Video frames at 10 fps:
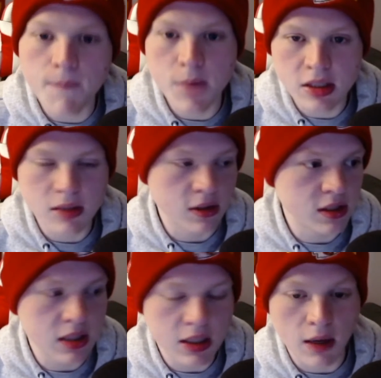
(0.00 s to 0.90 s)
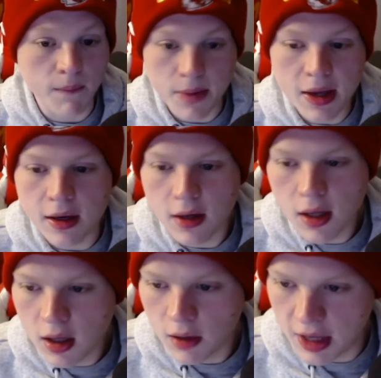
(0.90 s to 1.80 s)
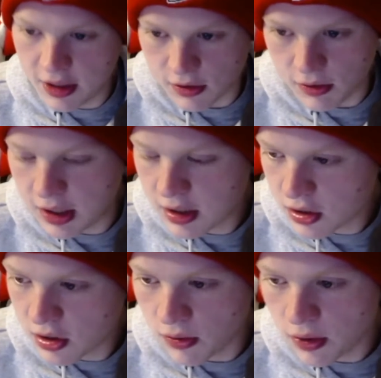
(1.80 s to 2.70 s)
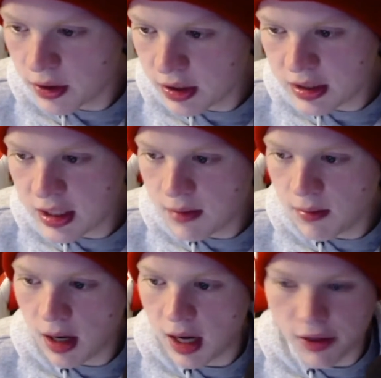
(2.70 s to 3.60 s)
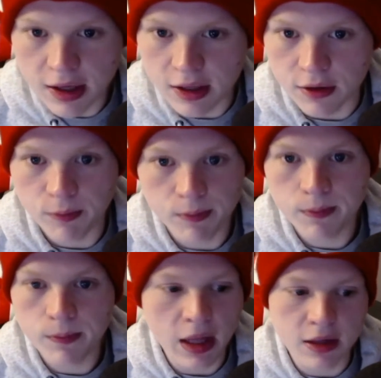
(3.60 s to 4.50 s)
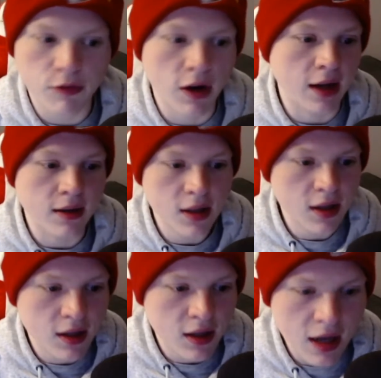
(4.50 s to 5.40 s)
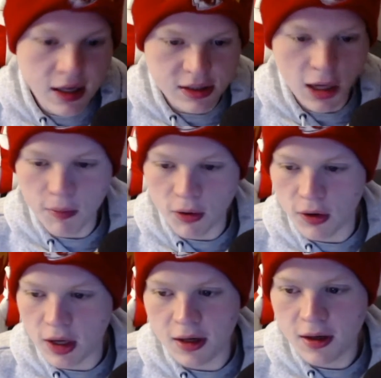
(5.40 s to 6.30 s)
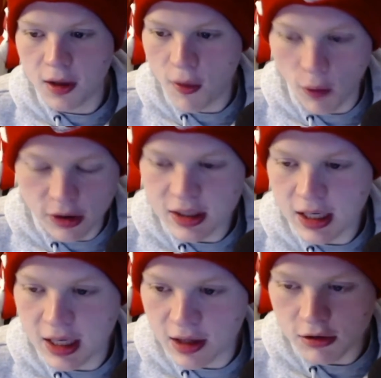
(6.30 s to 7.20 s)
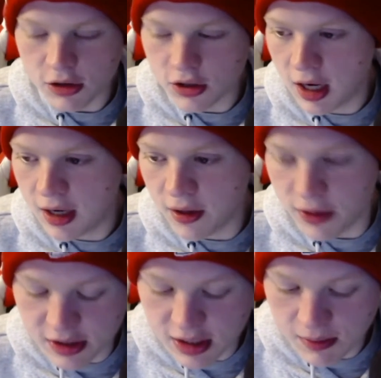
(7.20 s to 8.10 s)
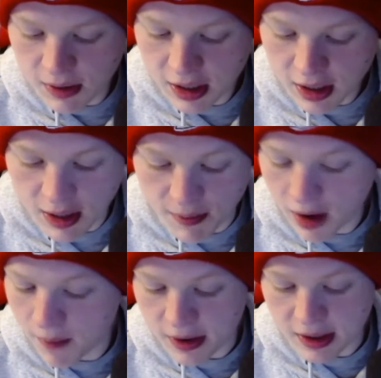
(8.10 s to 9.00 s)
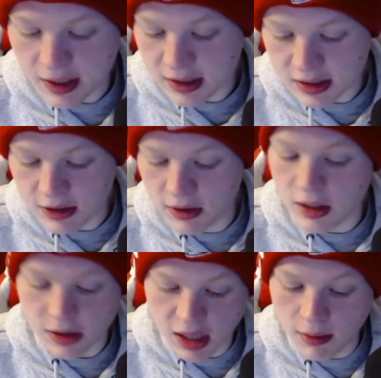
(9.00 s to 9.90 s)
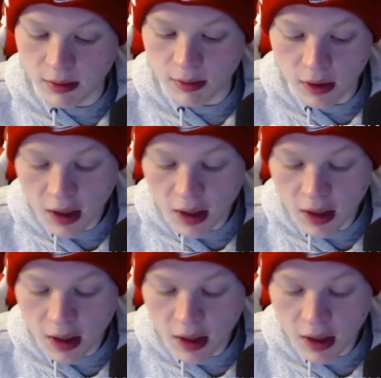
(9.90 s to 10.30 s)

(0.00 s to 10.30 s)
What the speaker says: miss him a bit last week. So this team, I think, it's fine. It's not broken. Once they hit their stride, this team, in my opinion, is nearly unstoppable.